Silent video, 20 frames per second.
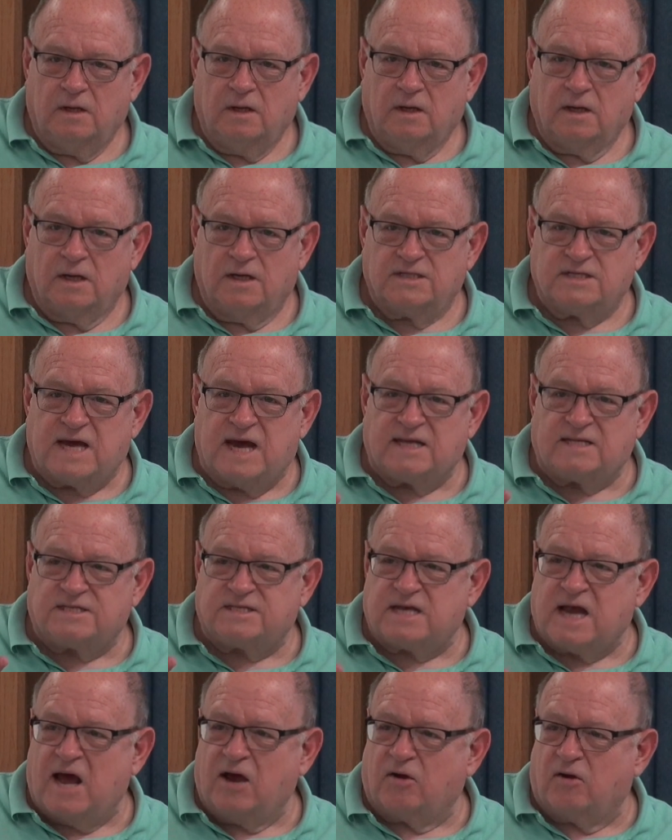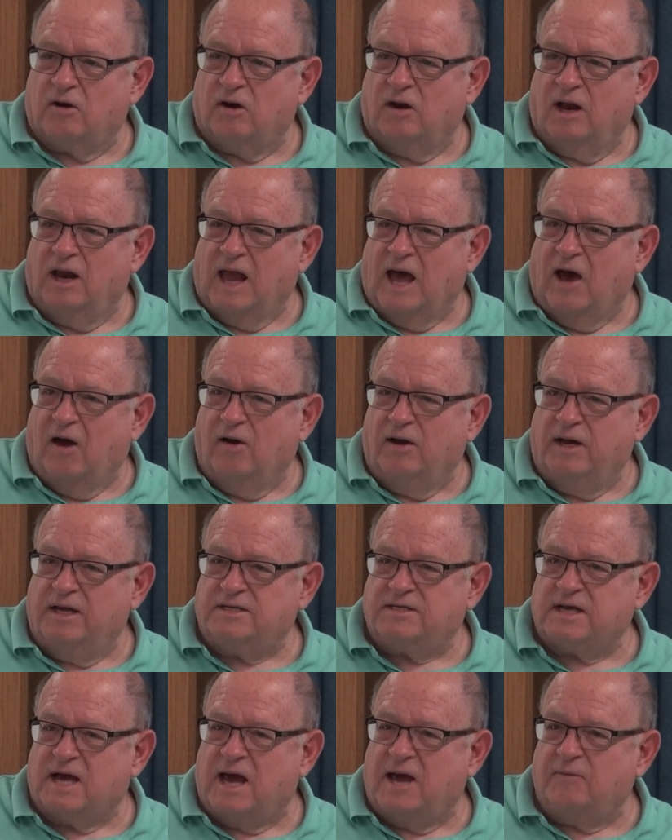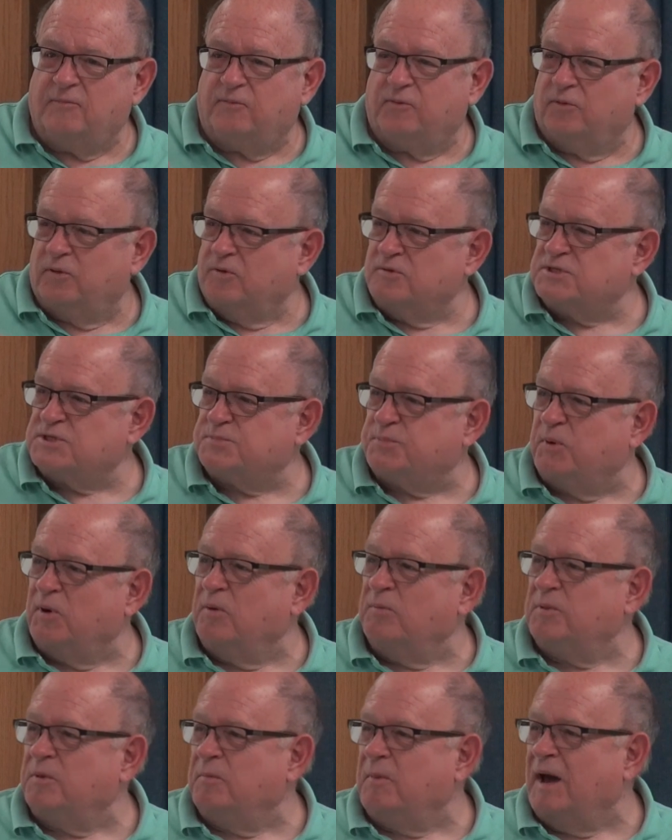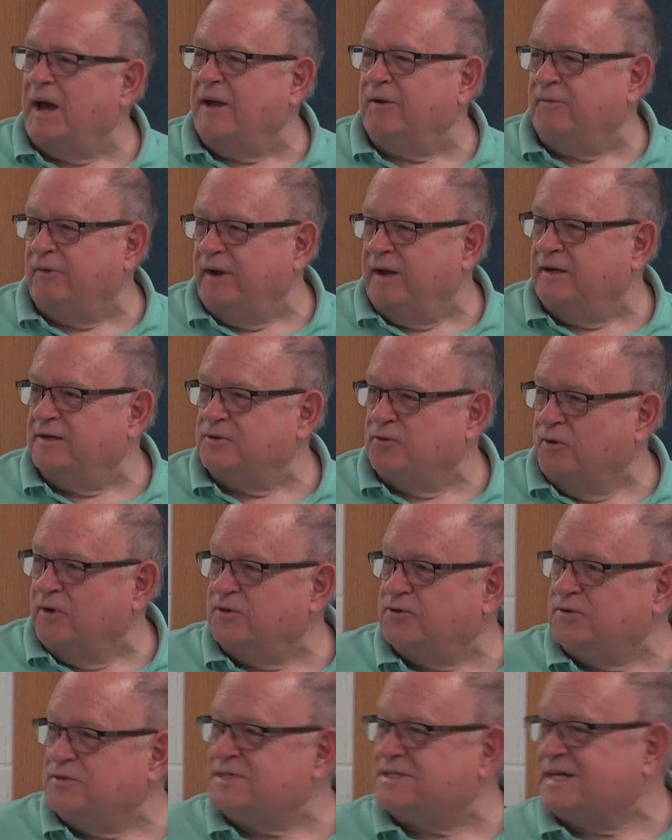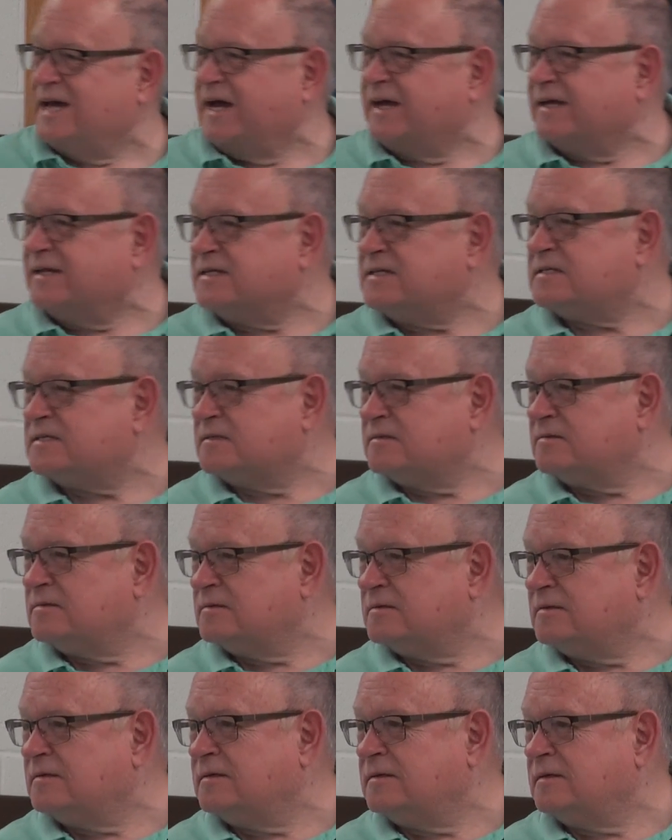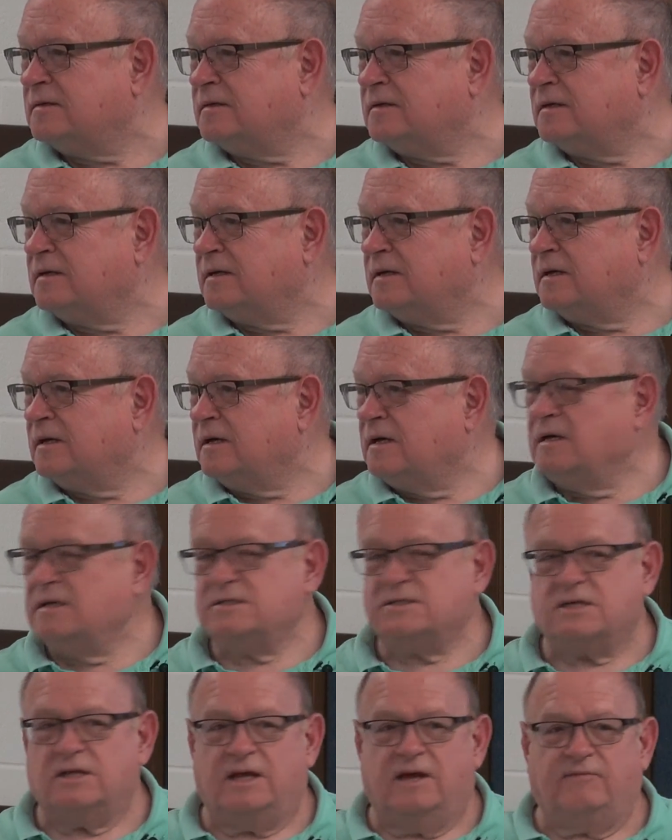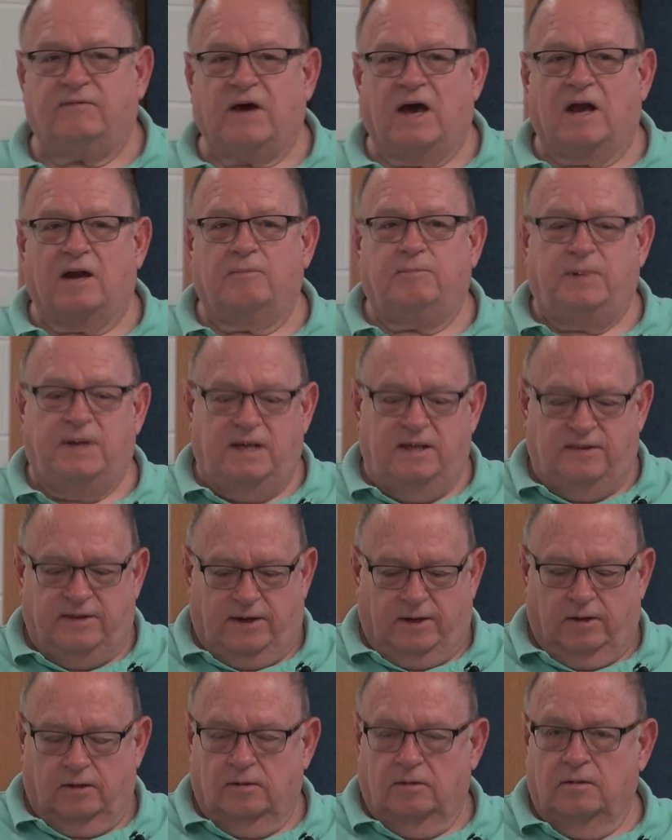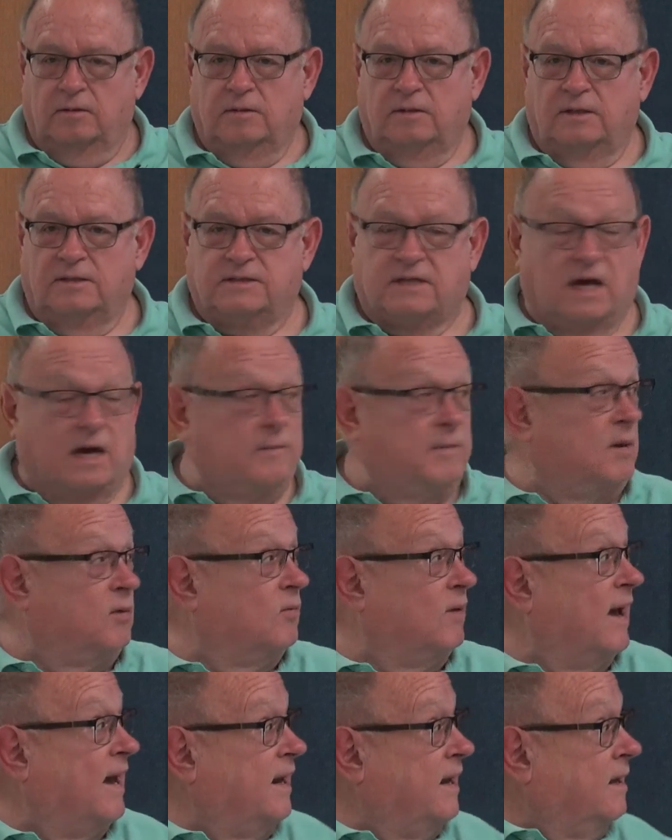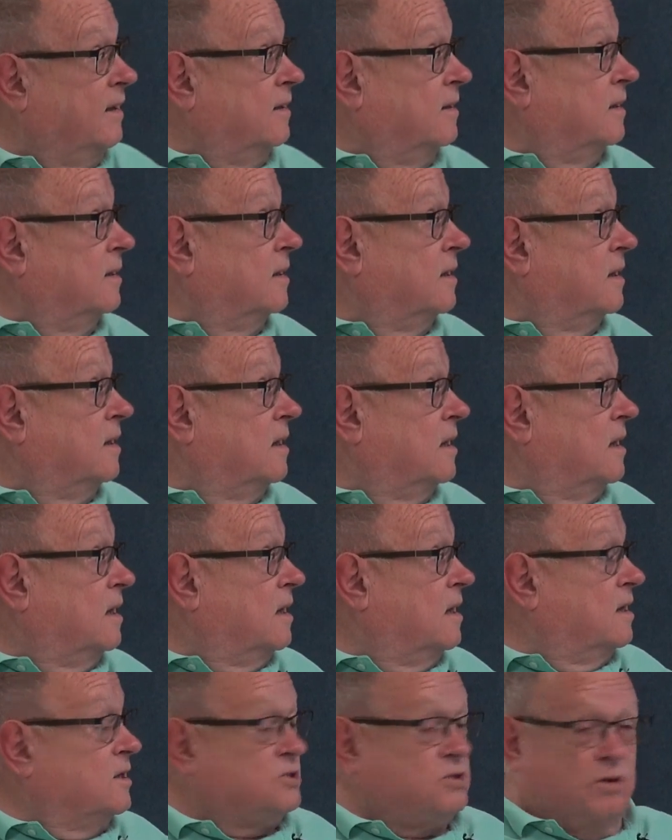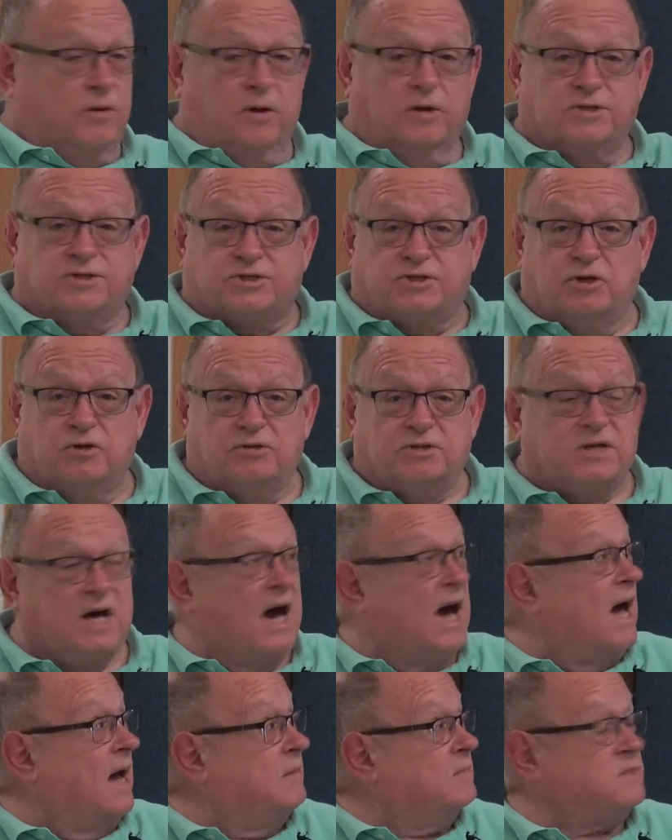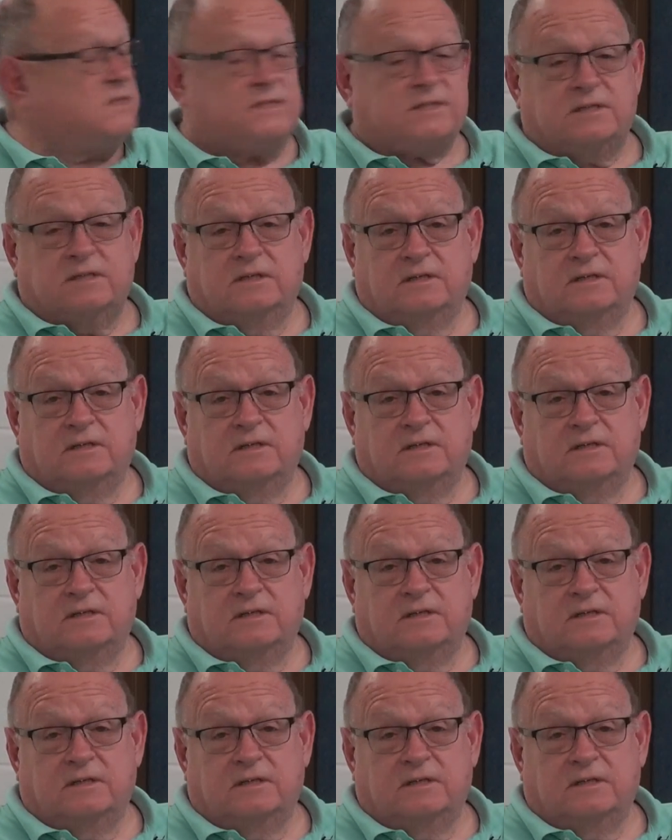Because that's not going to allow any time for those sperm to migrate during 2 seconds. So they've got to be there. It's got to be ready. So there's 2 times,